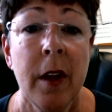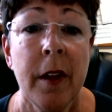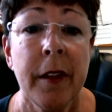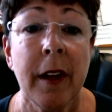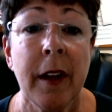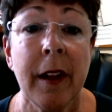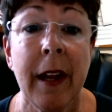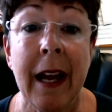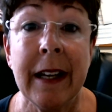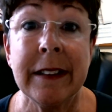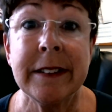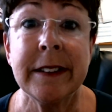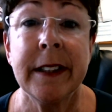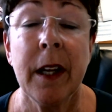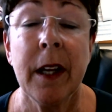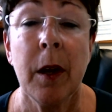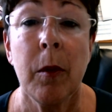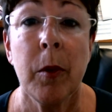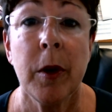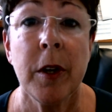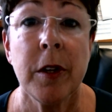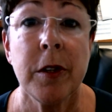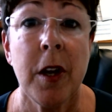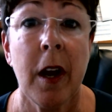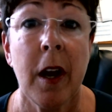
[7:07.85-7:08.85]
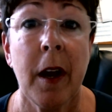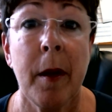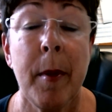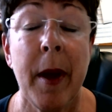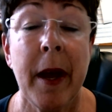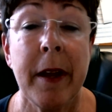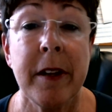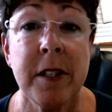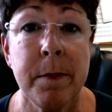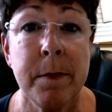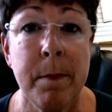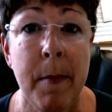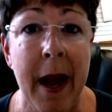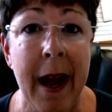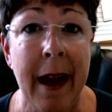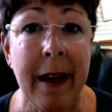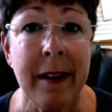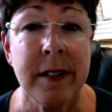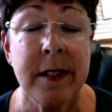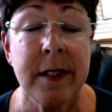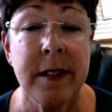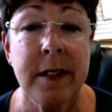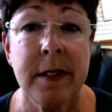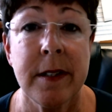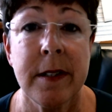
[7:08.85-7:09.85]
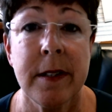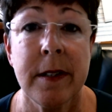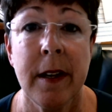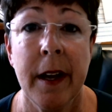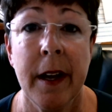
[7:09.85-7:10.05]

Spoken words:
The last thing I want to talk about is masks.